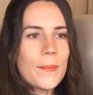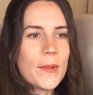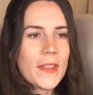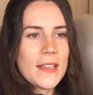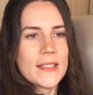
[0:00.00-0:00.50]

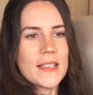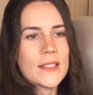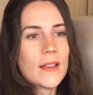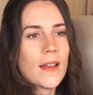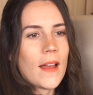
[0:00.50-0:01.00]
But then he
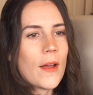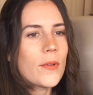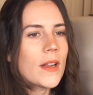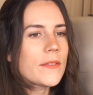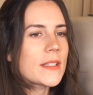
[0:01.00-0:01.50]
says, I
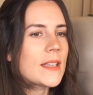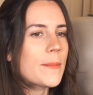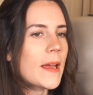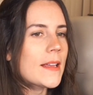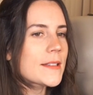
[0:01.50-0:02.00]
won't have to
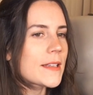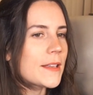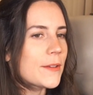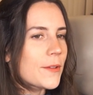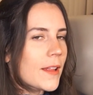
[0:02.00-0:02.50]
keep
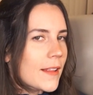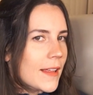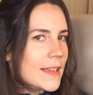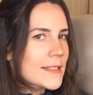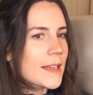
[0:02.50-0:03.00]
asking you like
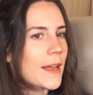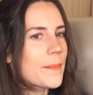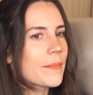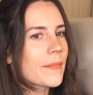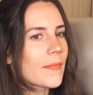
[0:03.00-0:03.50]
last
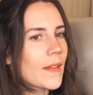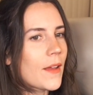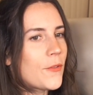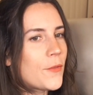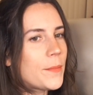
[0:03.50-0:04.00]
time.
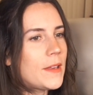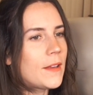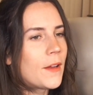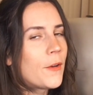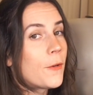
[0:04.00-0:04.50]
I won't
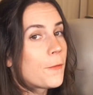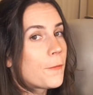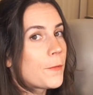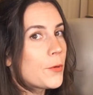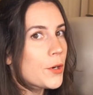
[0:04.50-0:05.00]
be
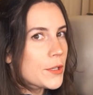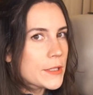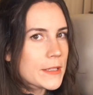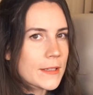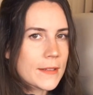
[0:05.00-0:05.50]

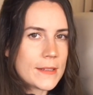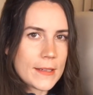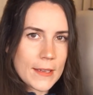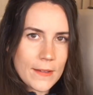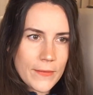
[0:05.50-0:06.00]
forced
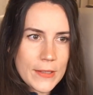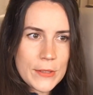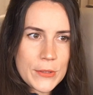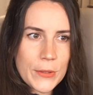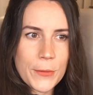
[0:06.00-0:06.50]
to
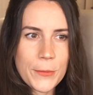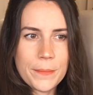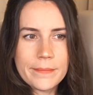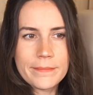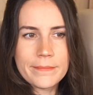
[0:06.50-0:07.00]
convince you.